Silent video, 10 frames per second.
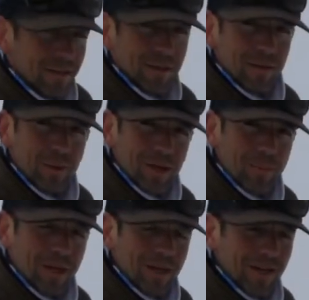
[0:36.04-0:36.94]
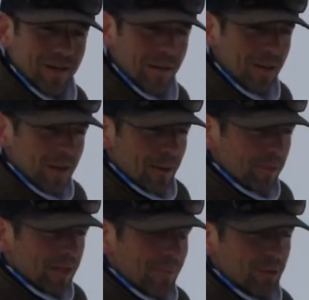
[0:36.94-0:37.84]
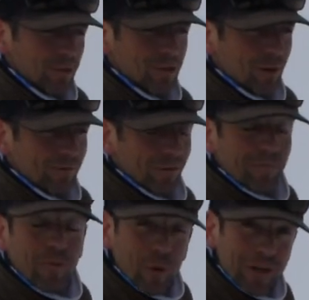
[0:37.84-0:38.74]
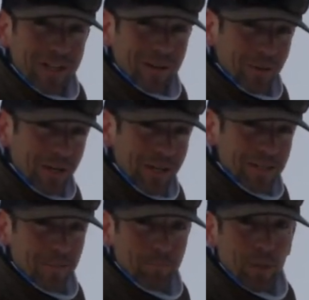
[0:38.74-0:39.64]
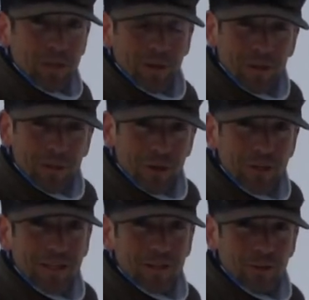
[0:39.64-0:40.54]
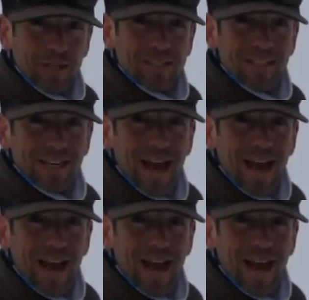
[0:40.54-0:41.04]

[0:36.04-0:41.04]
a little bit up here. But temperatures went from 40 degrees to 30 degrees in an